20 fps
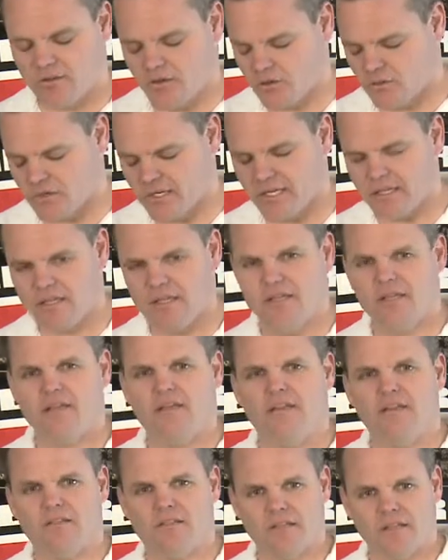O-ring
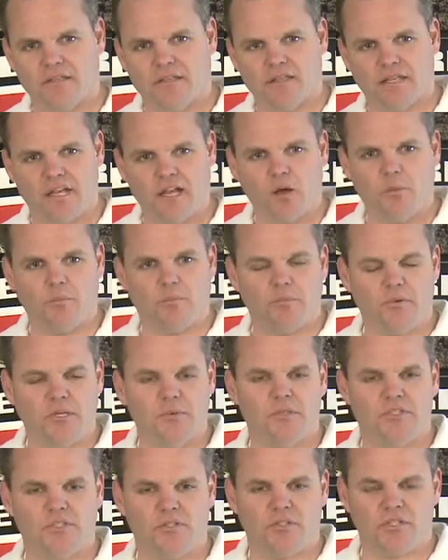and again help
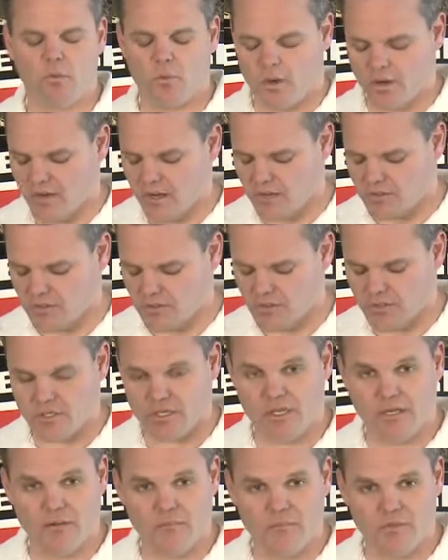prematurely wear out
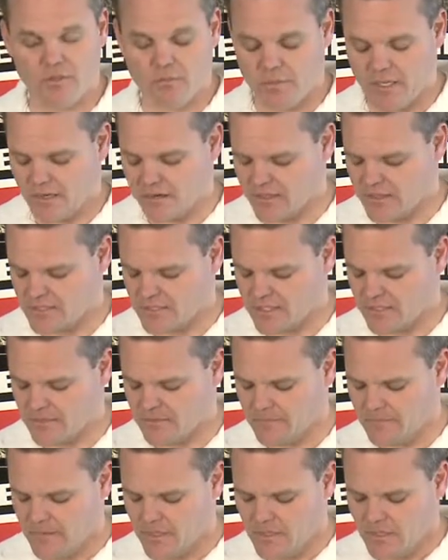your bearings
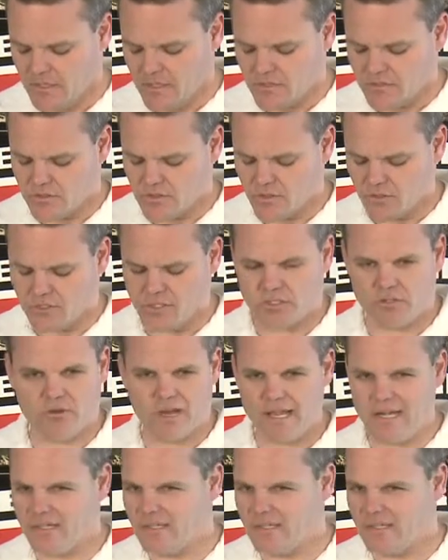there. So it's a great